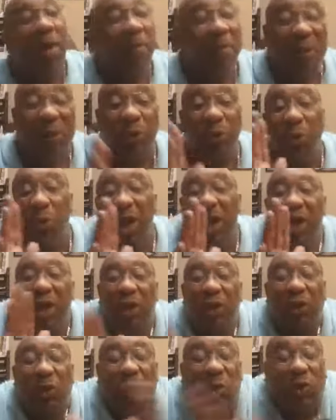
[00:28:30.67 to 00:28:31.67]
between the
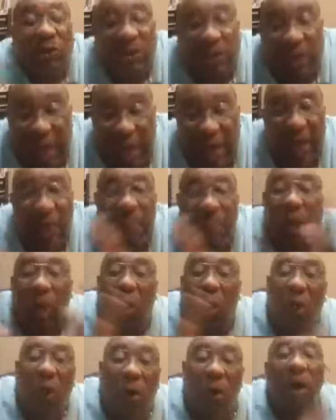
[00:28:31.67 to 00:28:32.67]
two seeds
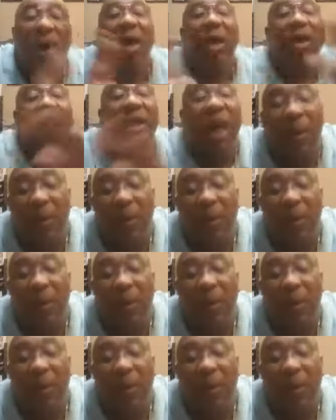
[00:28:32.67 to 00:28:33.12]
because that